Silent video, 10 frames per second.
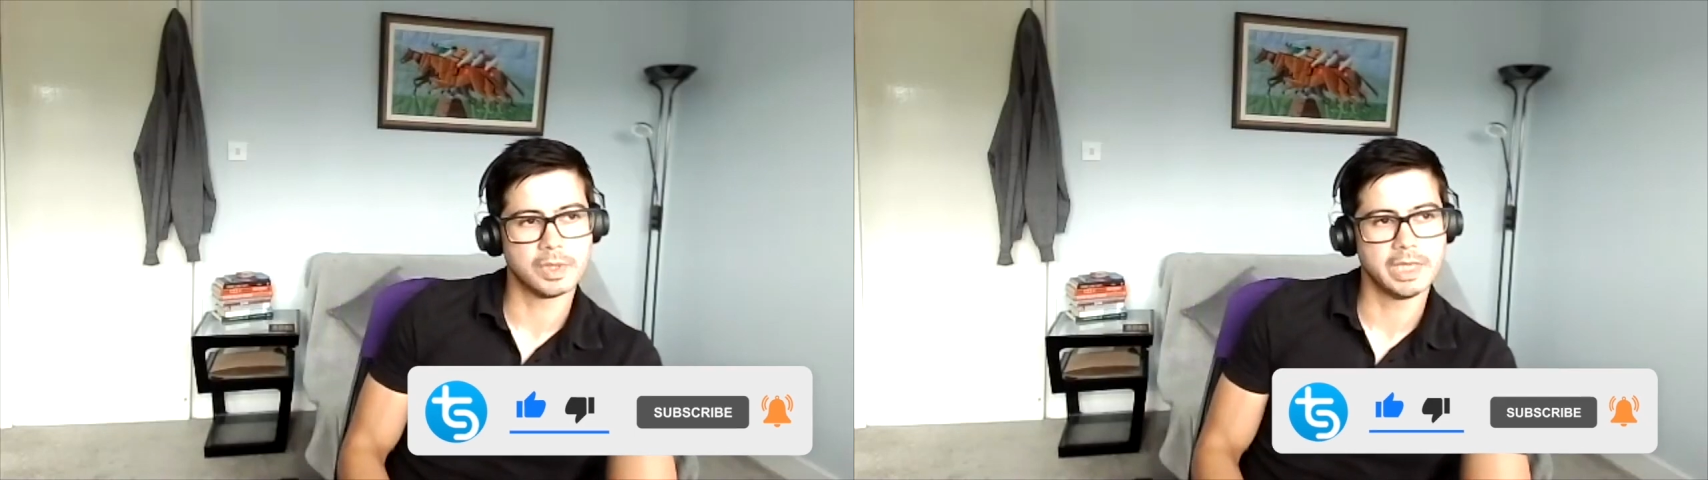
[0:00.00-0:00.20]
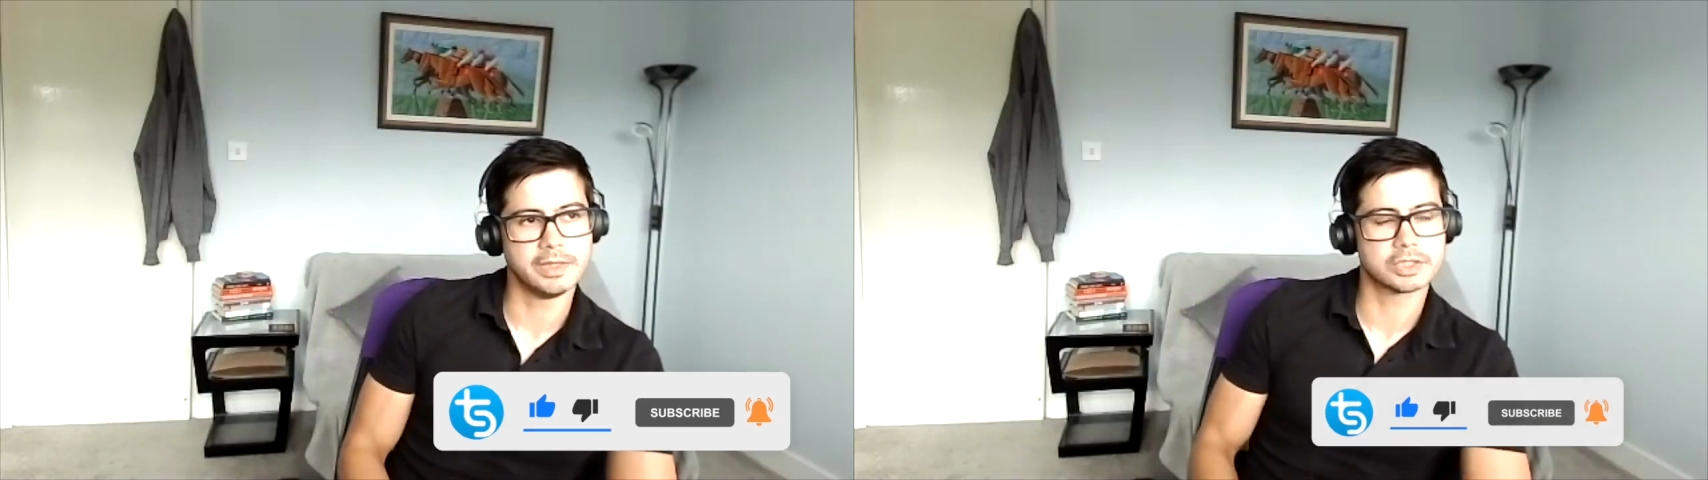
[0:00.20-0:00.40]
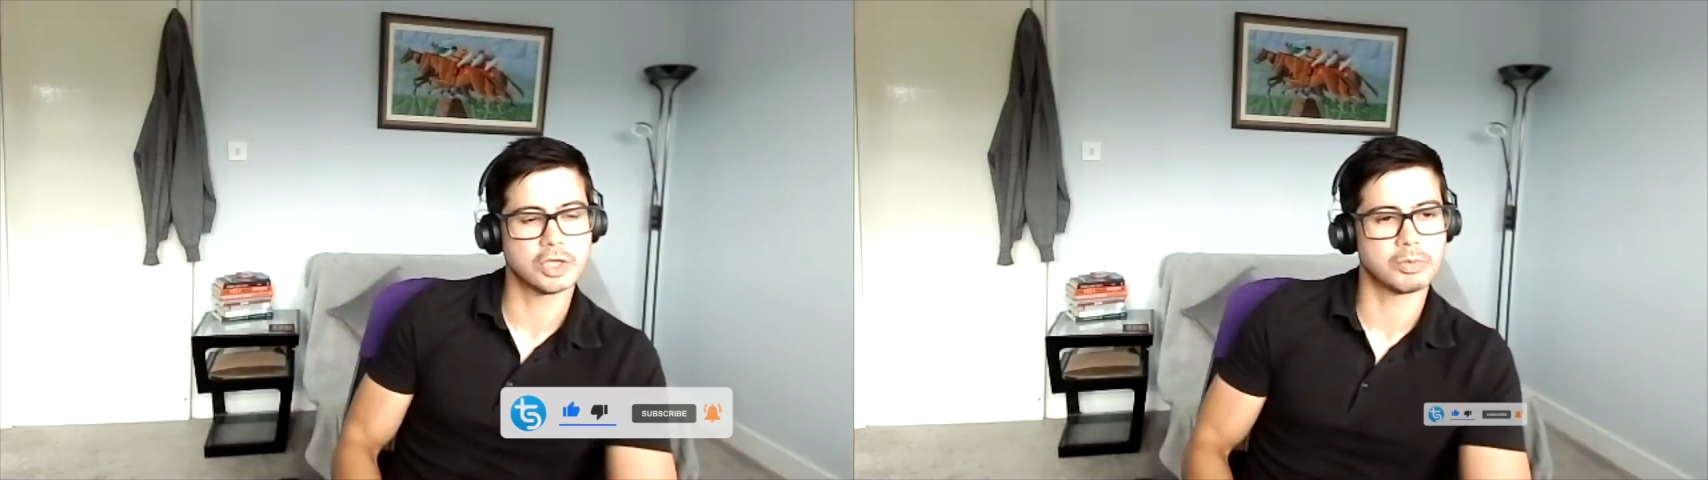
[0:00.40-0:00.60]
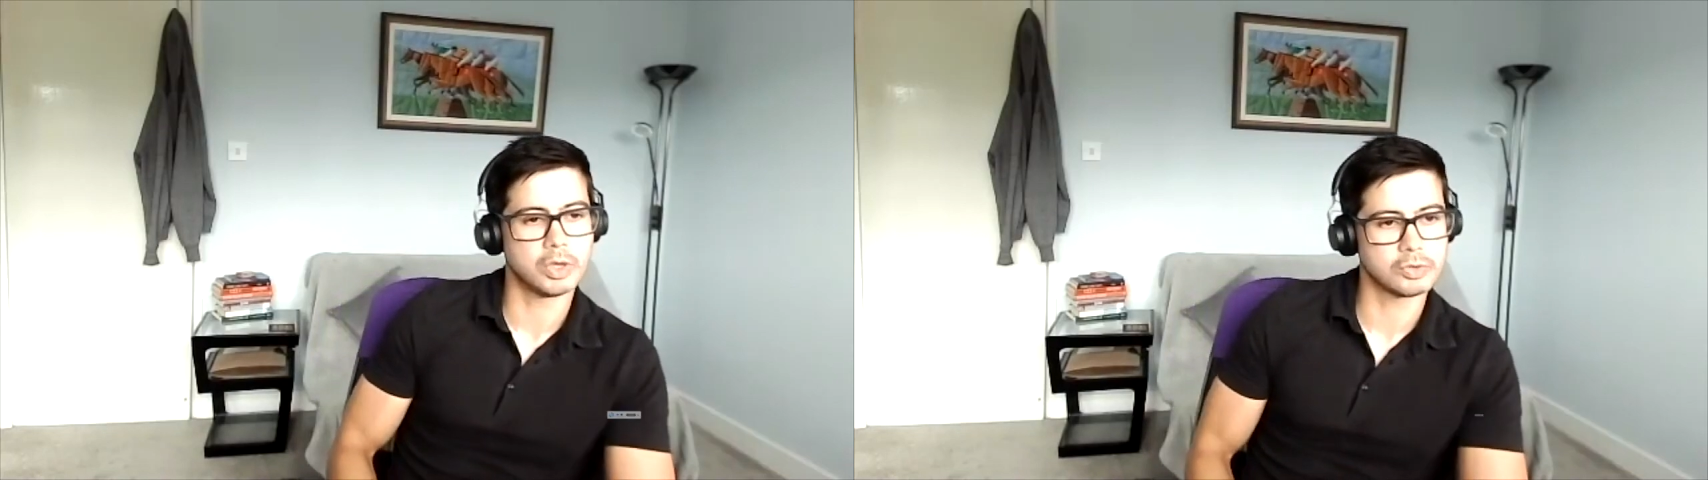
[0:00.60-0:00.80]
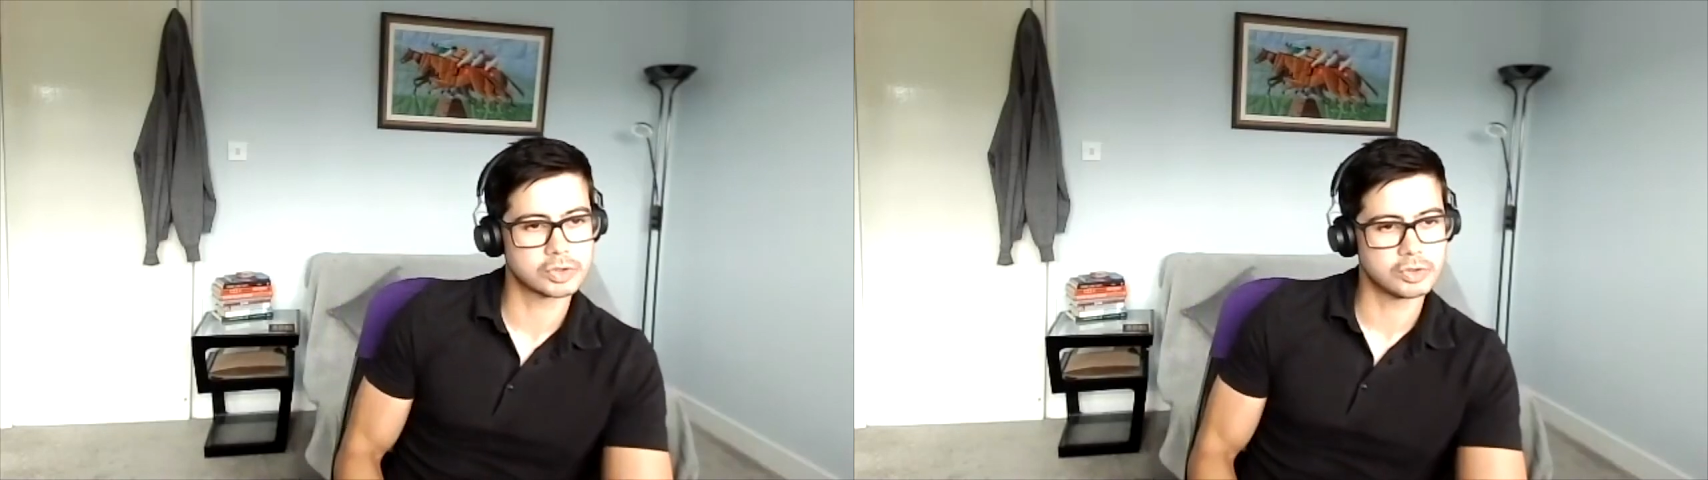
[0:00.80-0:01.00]
in the top
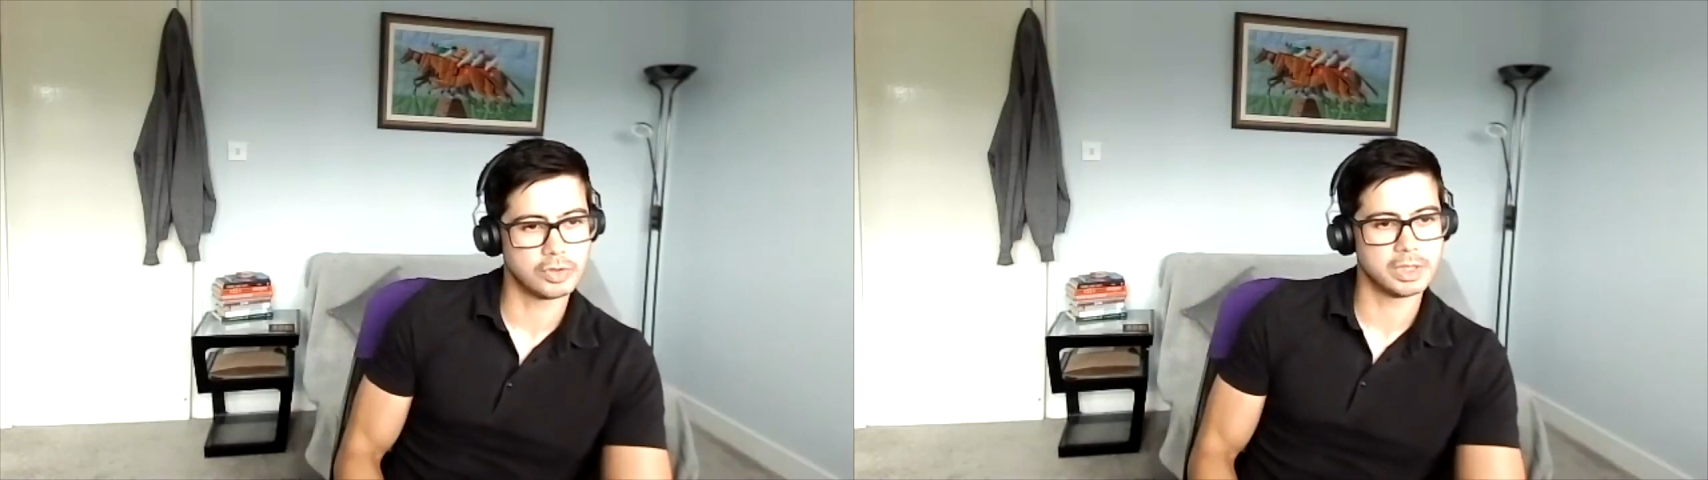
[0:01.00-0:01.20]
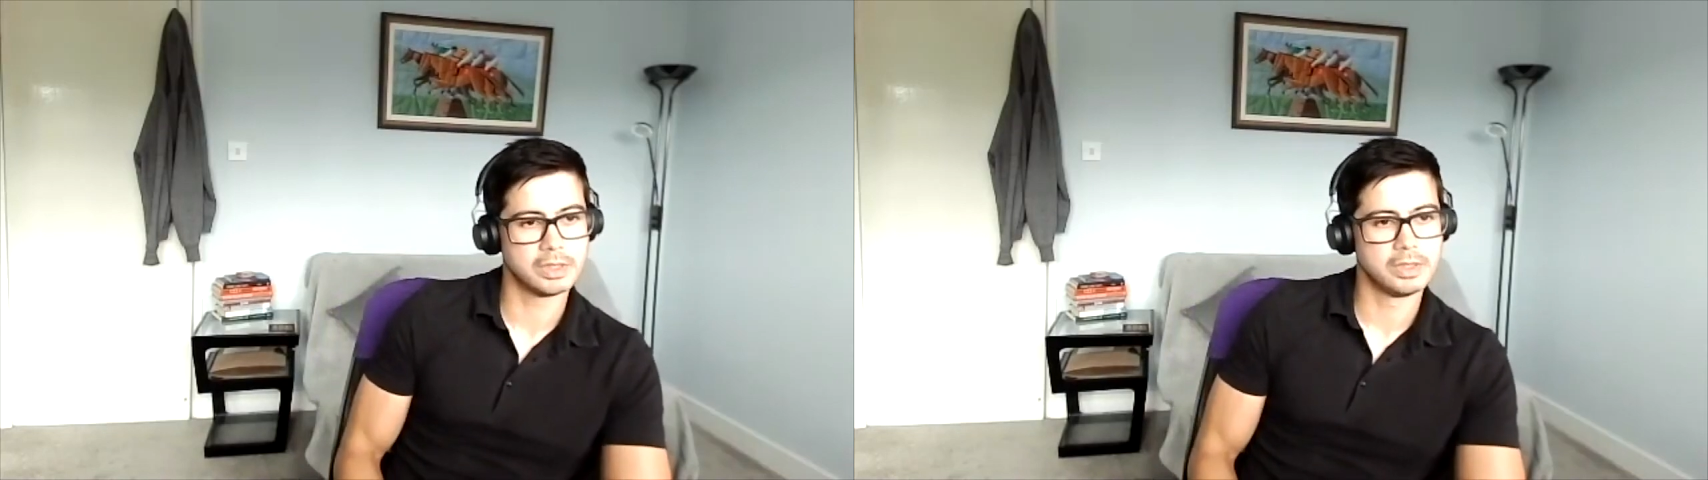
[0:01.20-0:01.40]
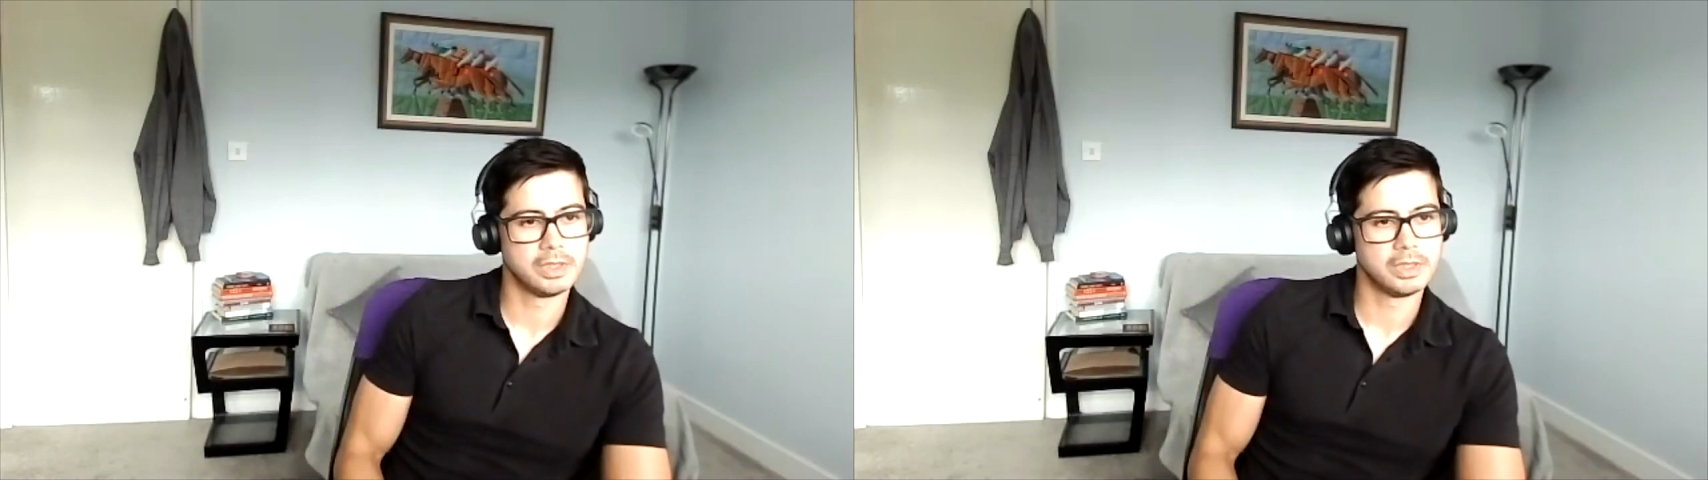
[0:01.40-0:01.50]
goal scorer